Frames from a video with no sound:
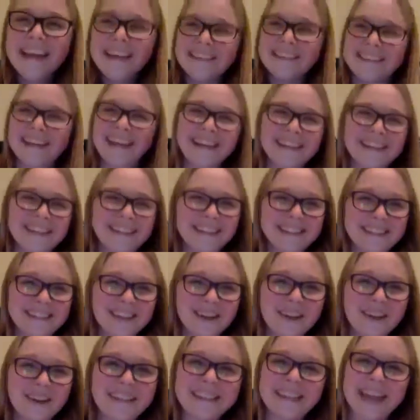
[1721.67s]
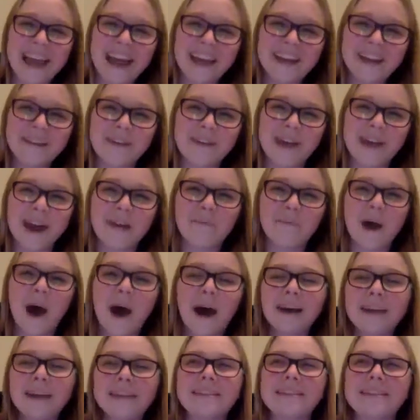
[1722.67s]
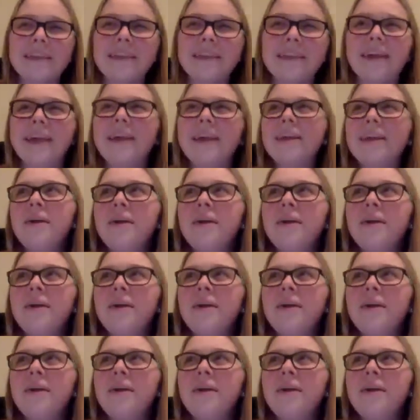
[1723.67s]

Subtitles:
So I just get so excited about it. But honestly, like,